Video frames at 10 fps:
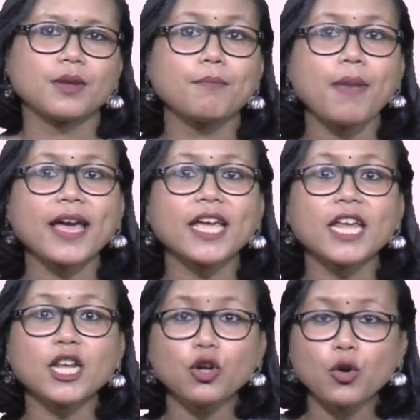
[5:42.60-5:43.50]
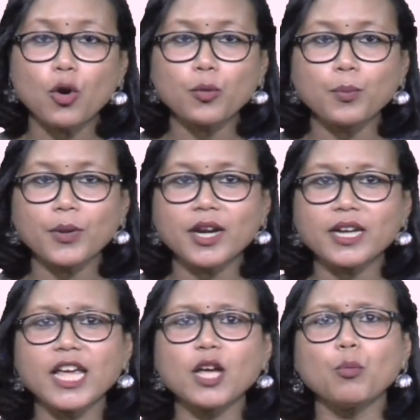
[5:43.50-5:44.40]
By
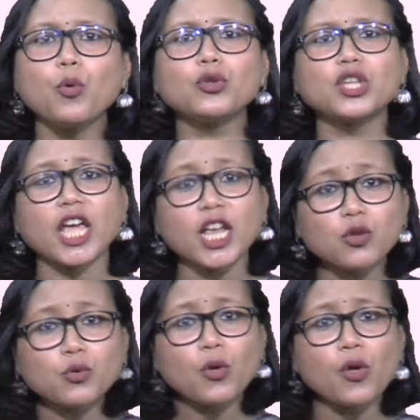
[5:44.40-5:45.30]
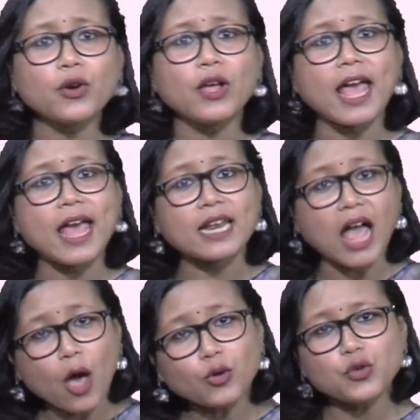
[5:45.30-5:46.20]
incorporating both indoor and
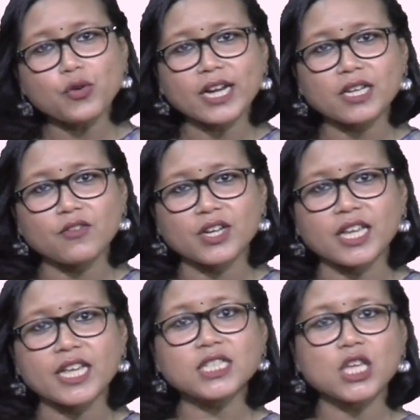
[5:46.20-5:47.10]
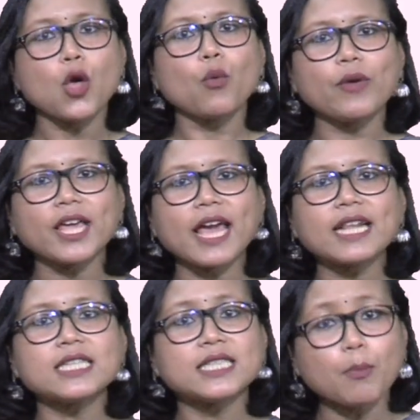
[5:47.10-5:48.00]
outdoor activities, we
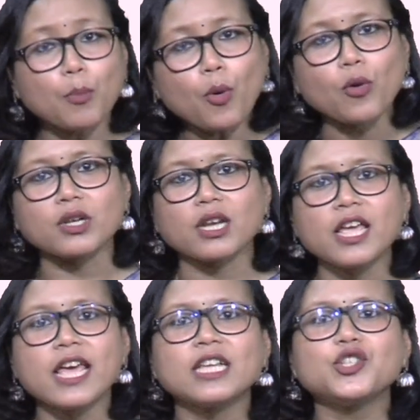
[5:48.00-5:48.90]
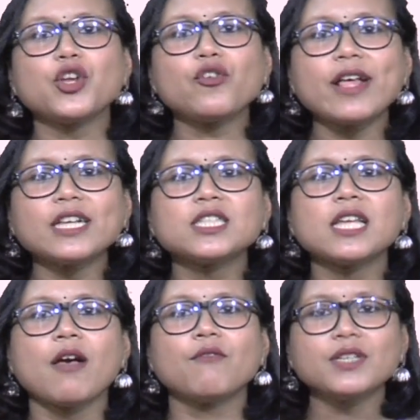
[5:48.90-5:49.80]
can support children's
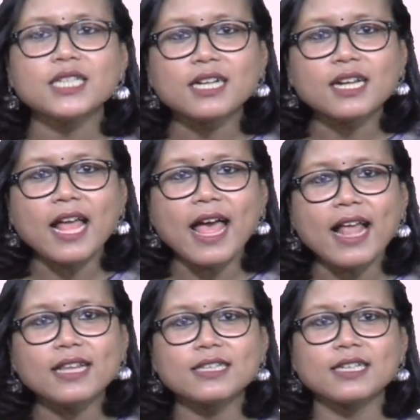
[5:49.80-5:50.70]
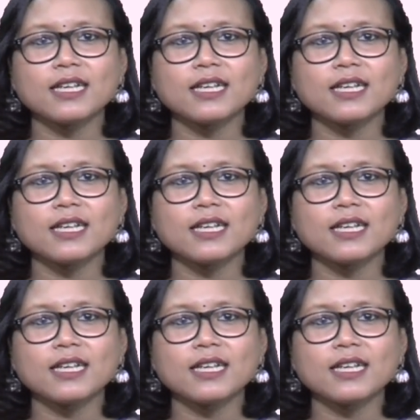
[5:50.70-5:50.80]
physical health,